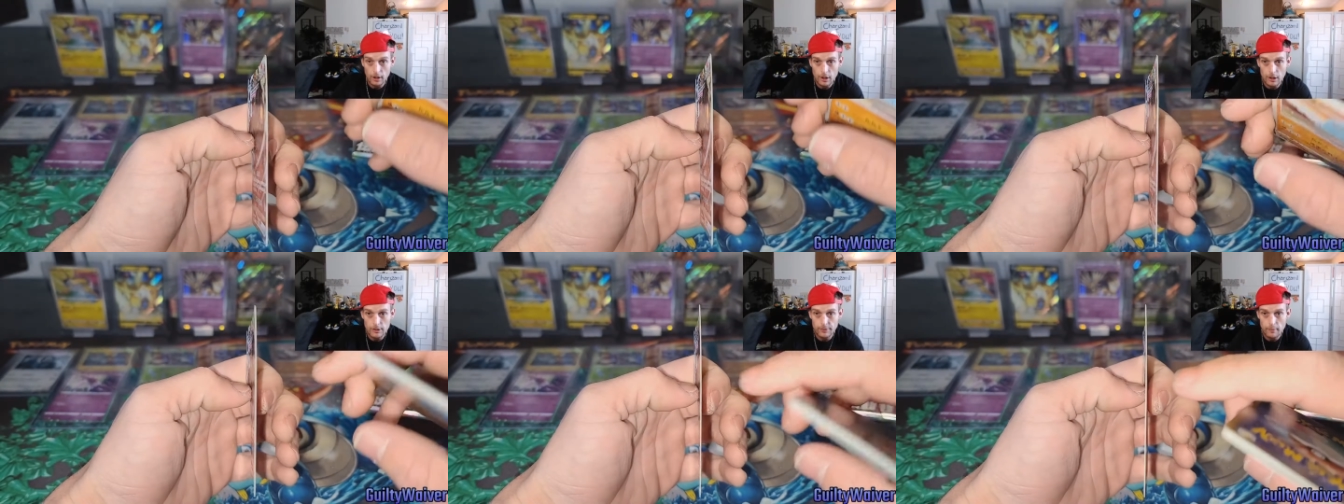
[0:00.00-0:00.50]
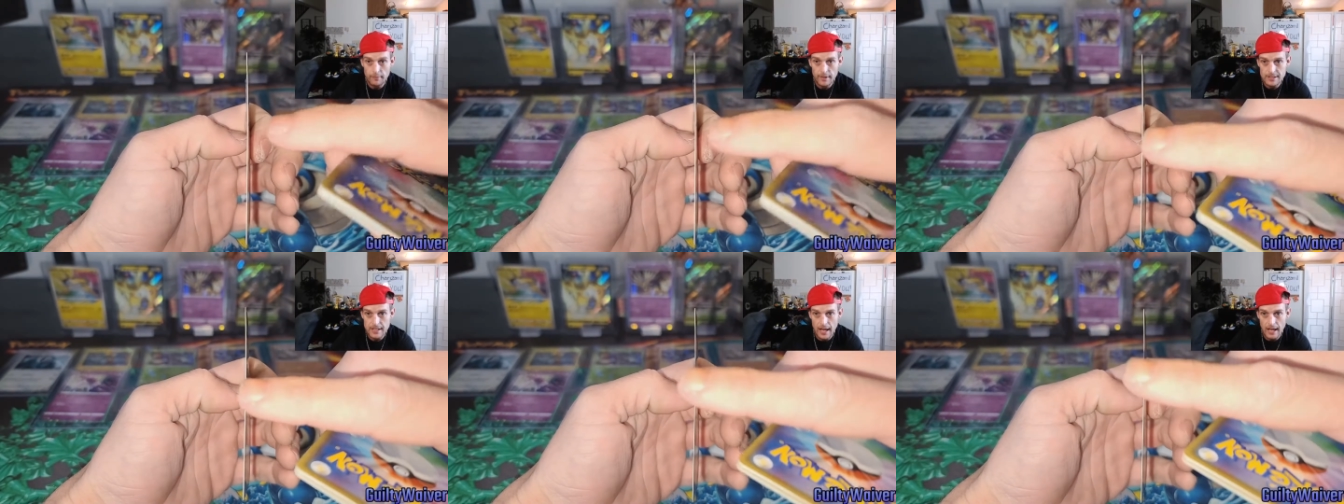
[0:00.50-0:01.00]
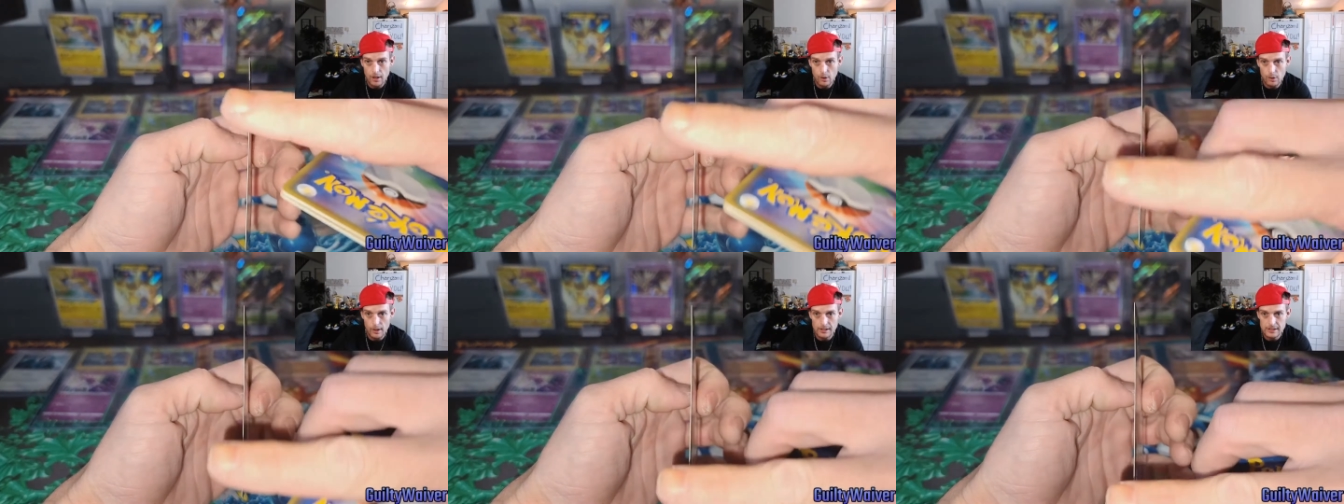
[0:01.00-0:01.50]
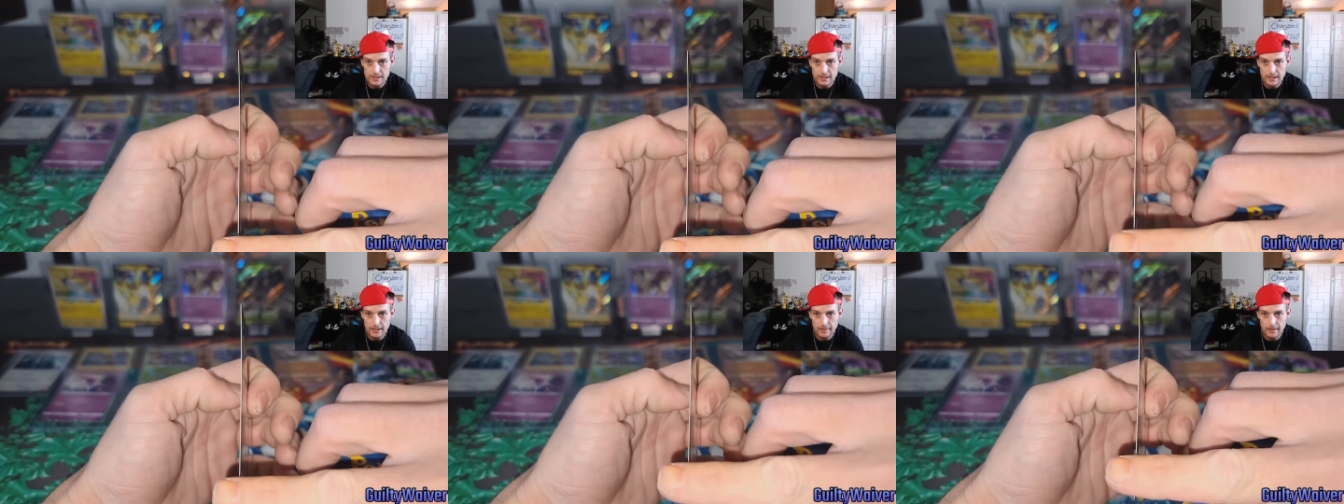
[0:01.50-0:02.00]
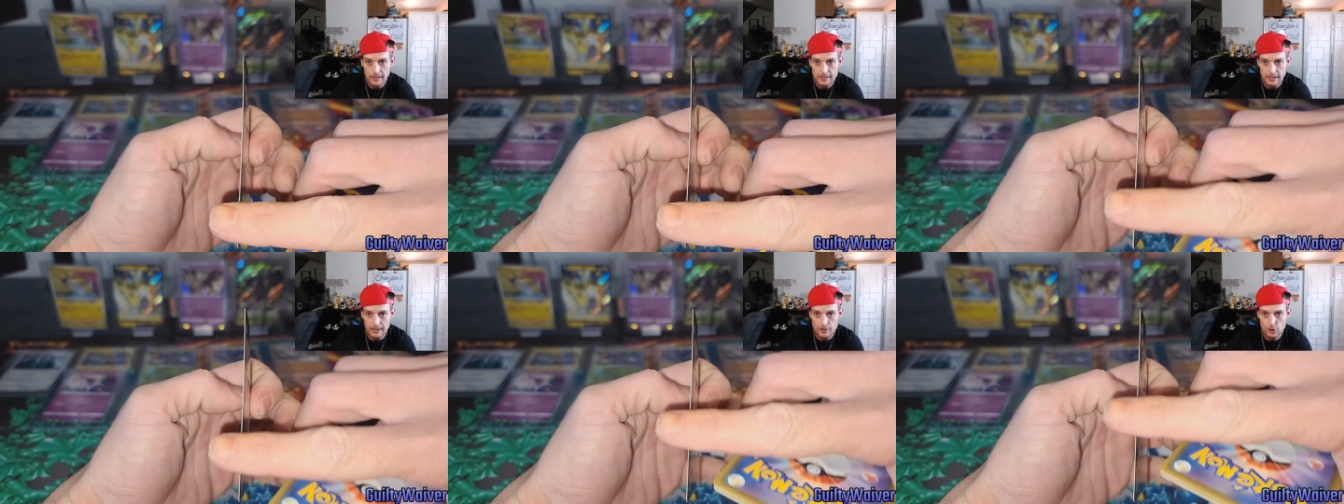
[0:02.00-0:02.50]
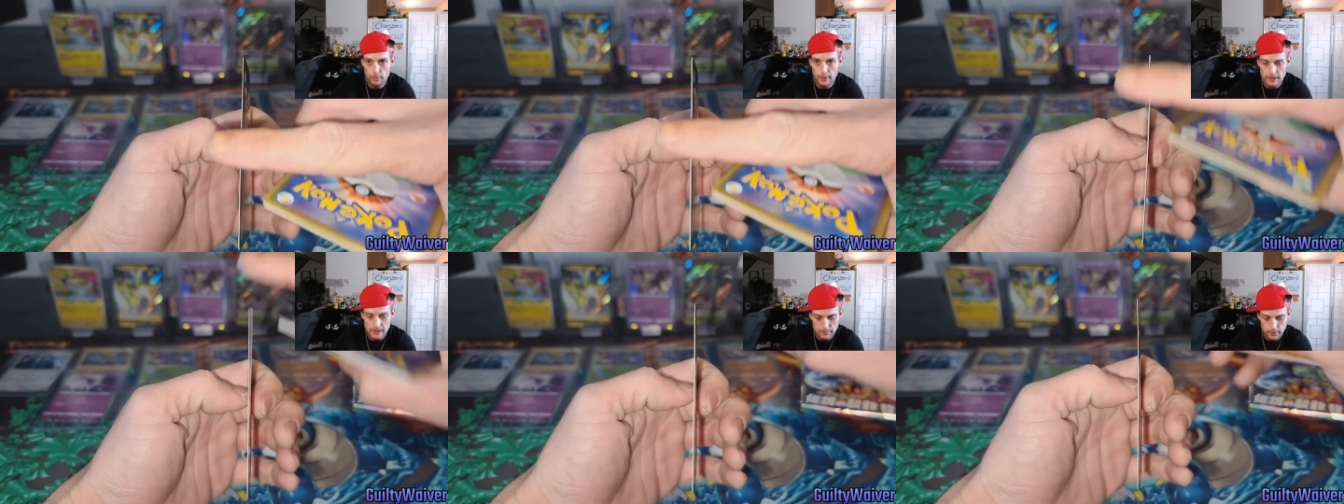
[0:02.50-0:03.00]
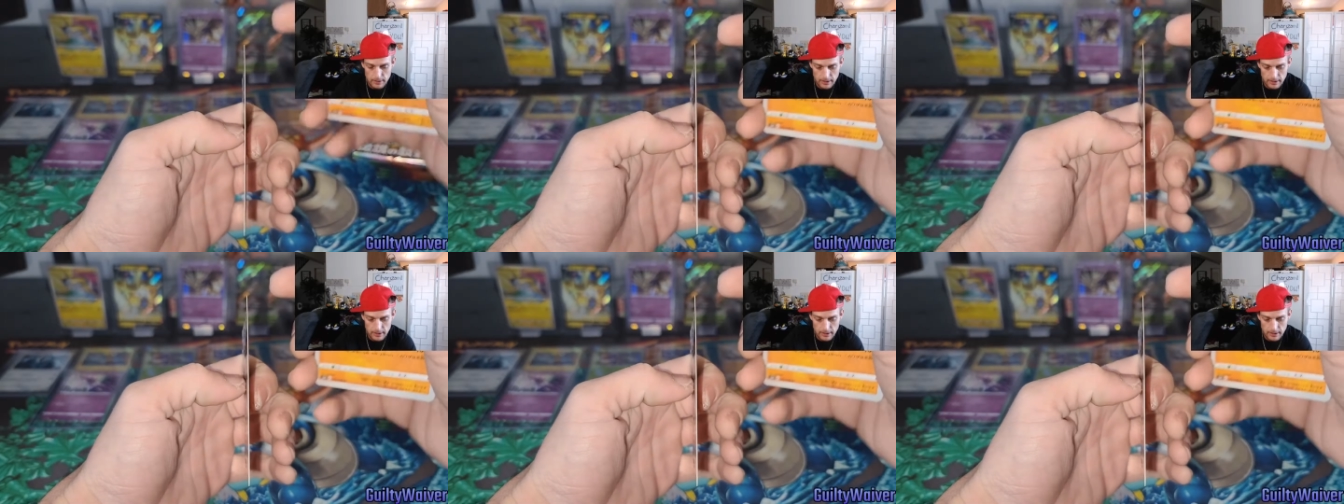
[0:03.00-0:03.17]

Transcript: cards from this angle and see that it's like two pieces put